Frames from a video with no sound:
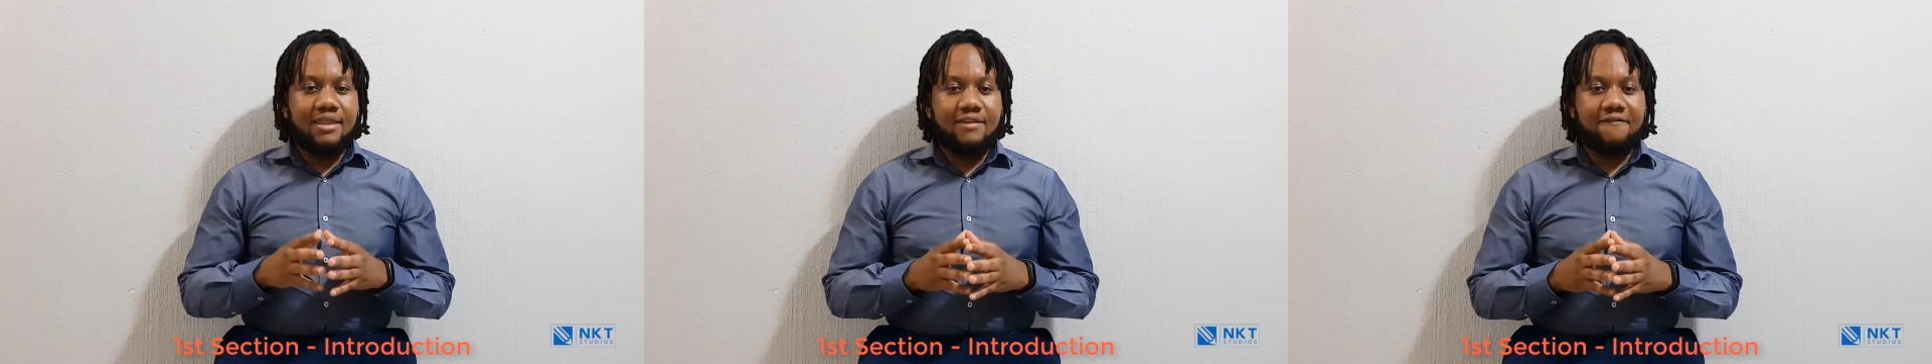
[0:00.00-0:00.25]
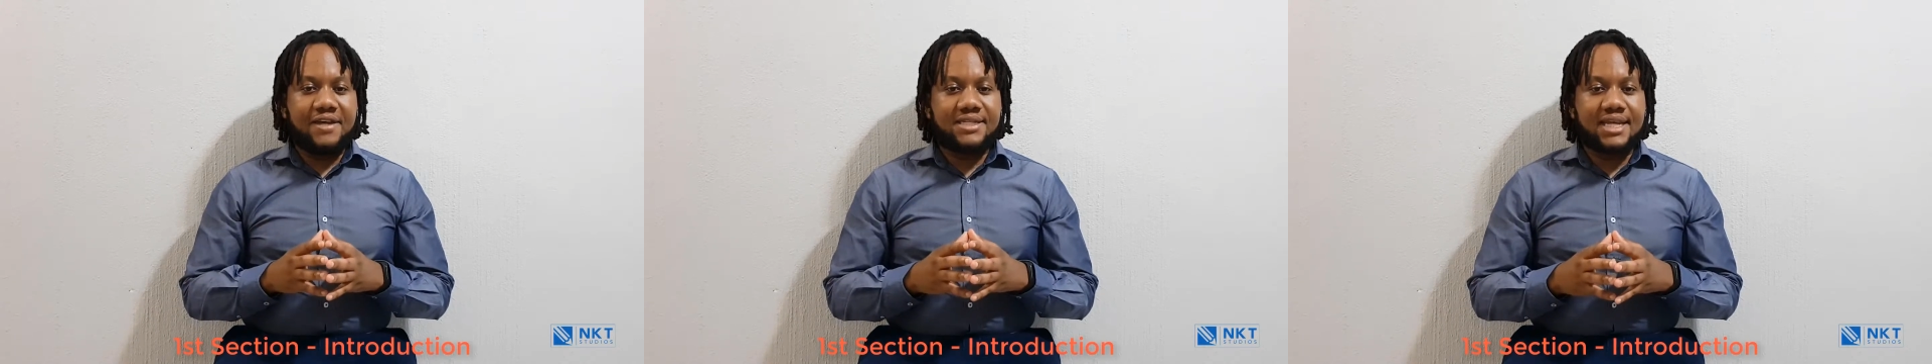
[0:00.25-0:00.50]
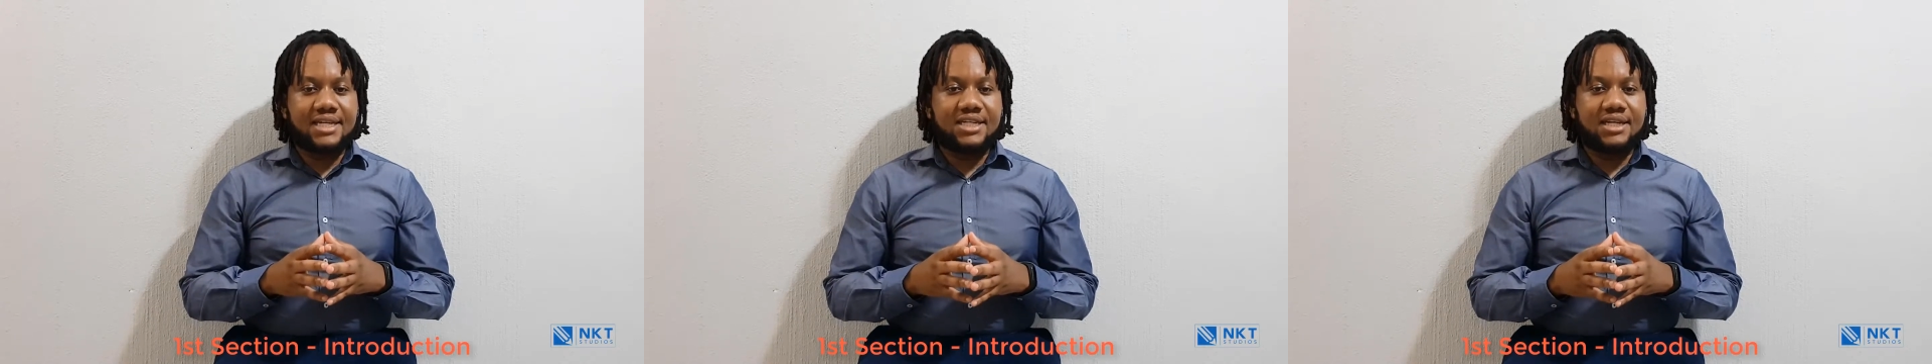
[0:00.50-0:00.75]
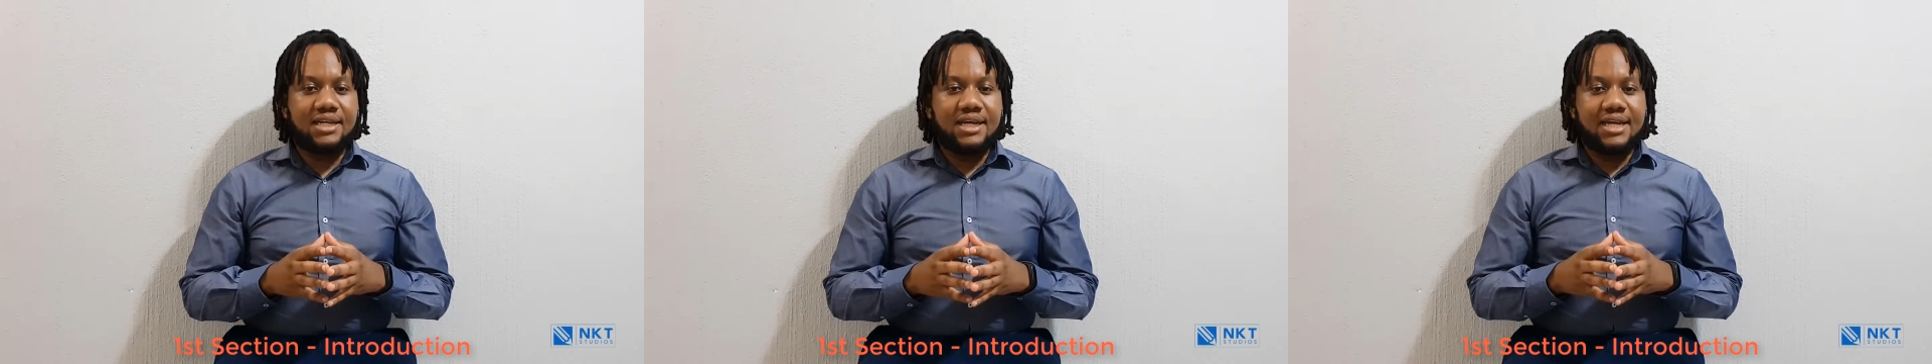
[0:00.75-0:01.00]
The first
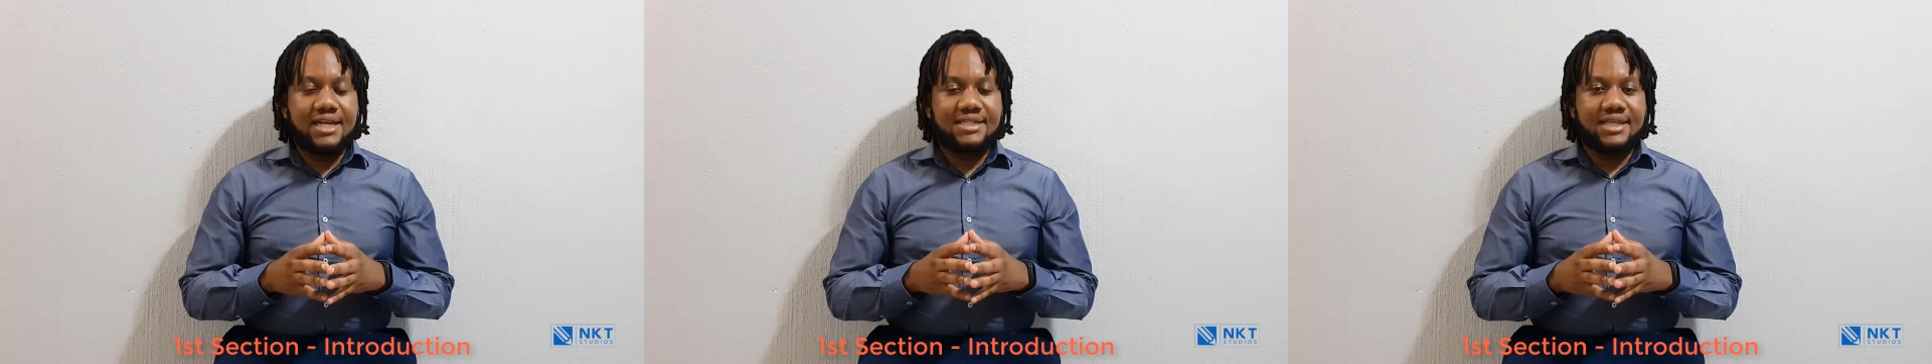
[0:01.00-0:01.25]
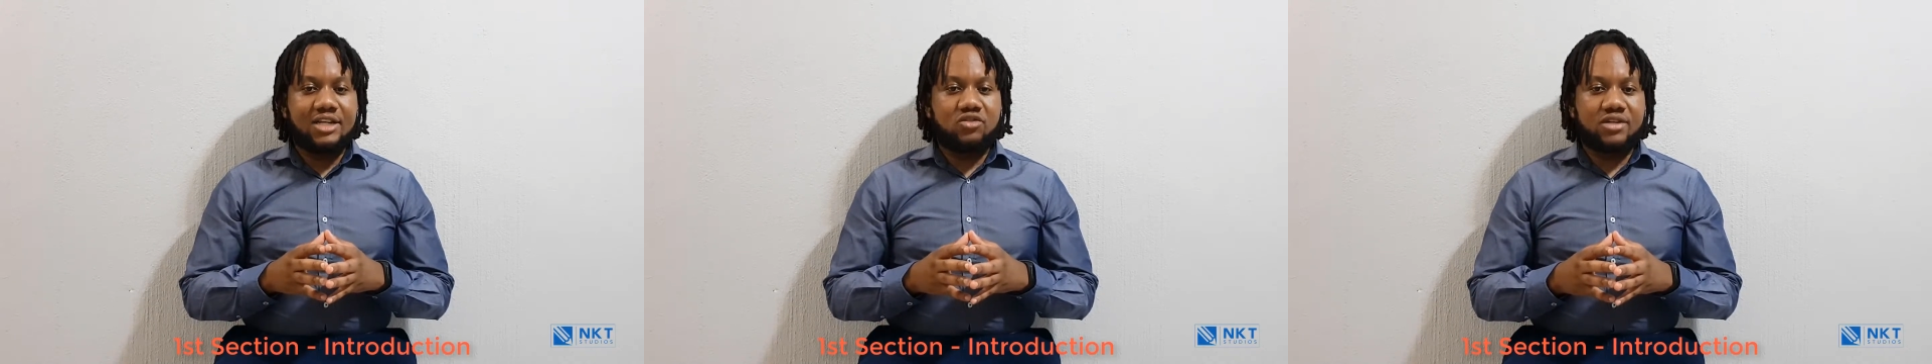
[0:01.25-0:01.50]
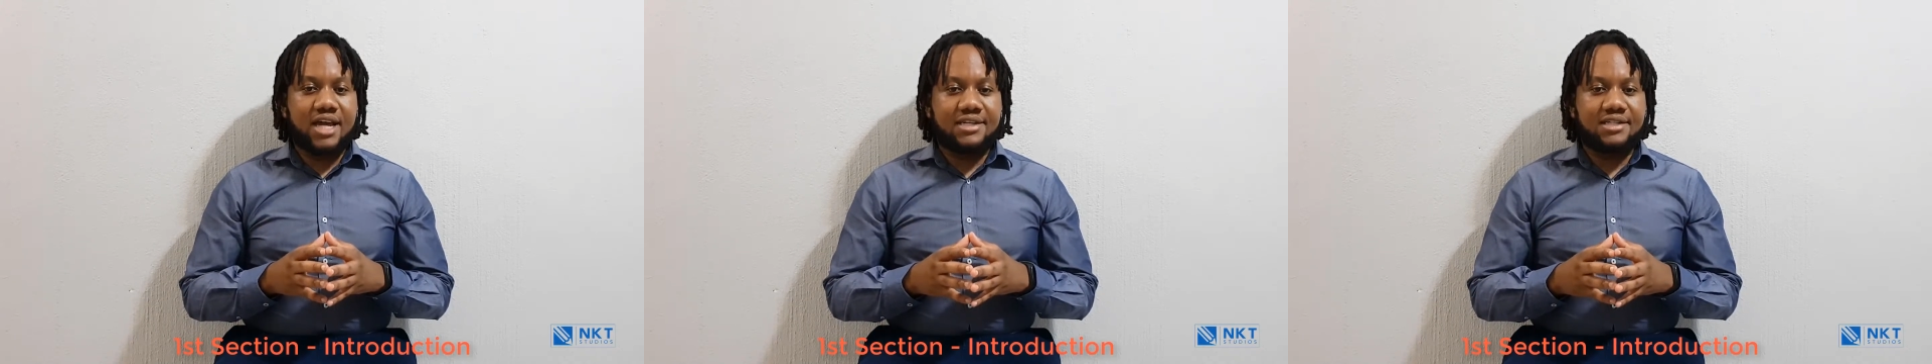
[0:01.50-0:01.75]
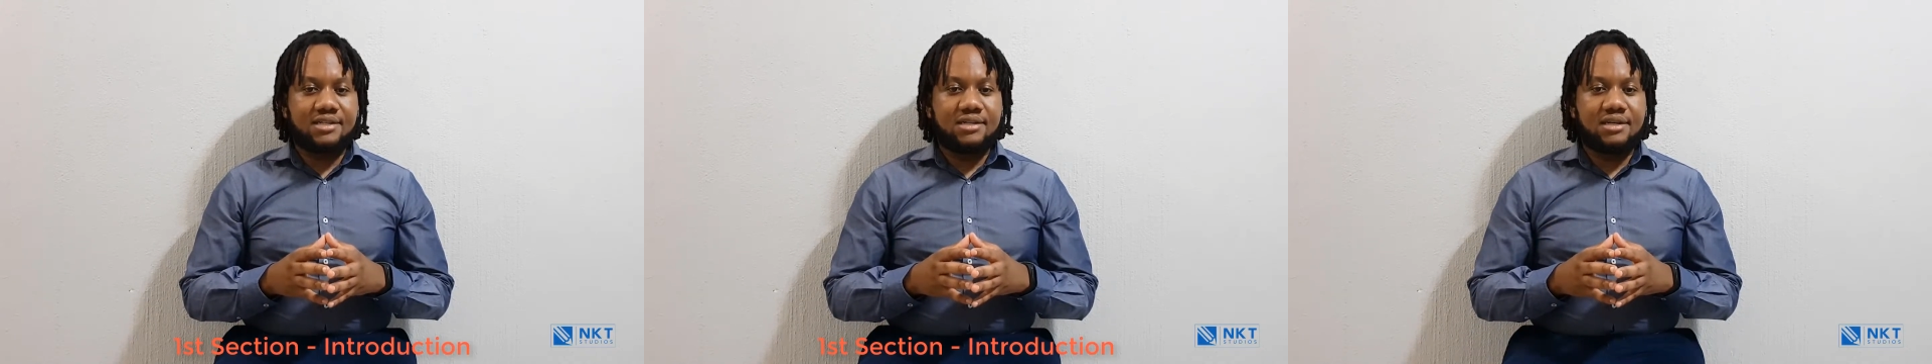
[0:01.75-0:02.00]
section is the
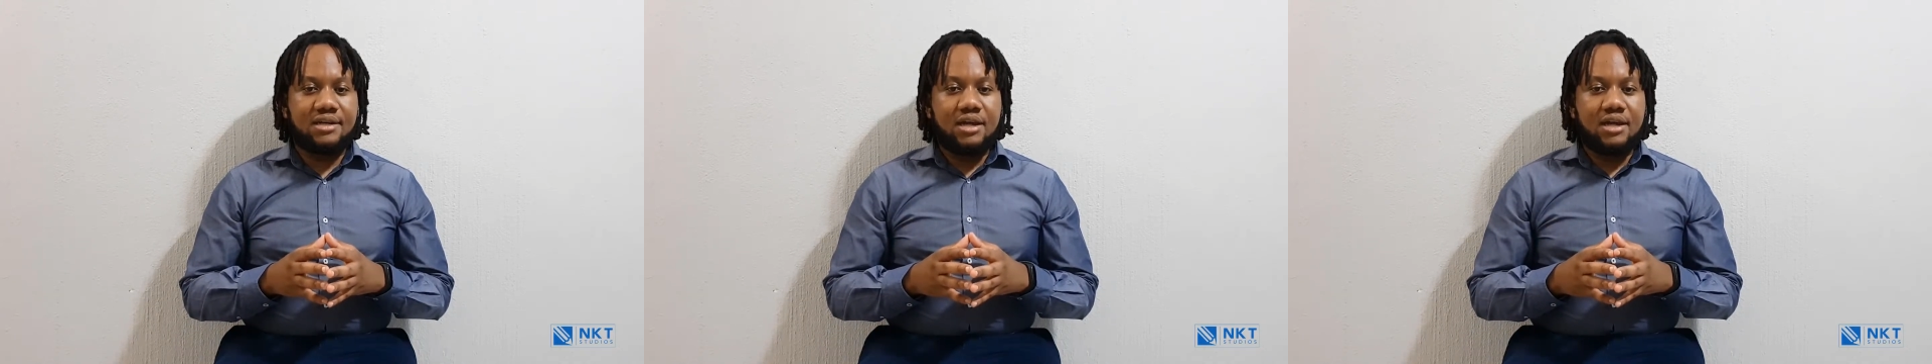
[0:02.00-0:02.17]
introduction,